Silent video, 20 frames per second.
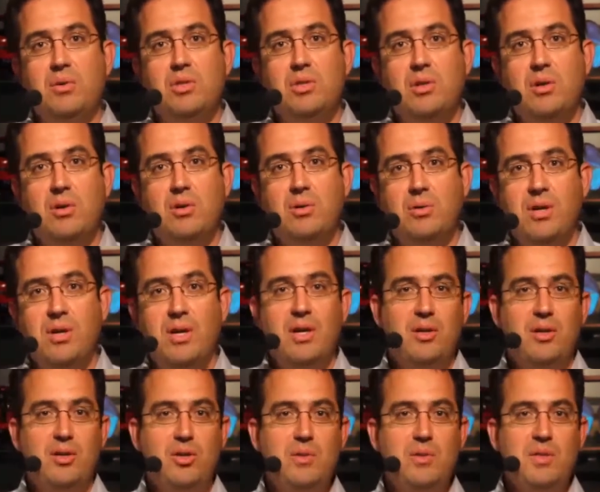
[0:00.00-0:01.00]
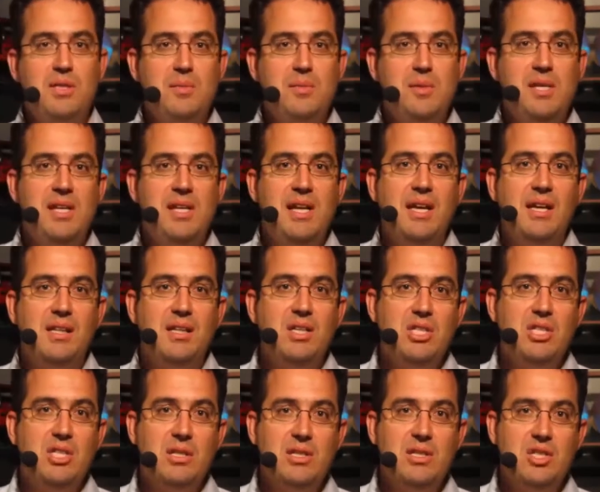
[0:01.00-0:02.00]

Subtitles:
So you see me in English.